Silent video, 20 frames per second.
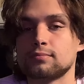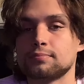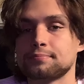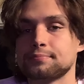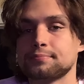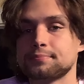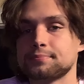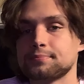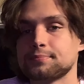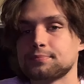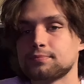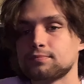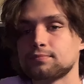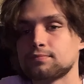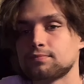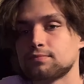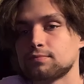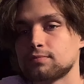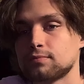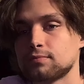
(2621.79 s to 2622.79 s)
Trim it.
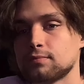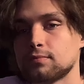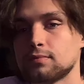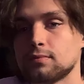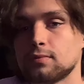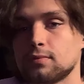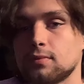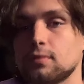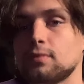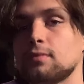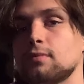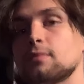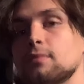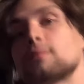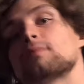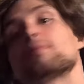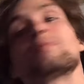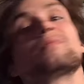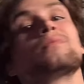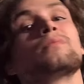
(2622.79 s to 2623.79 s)
Kelly's
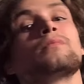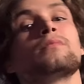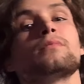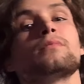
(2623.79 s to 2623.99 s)
right.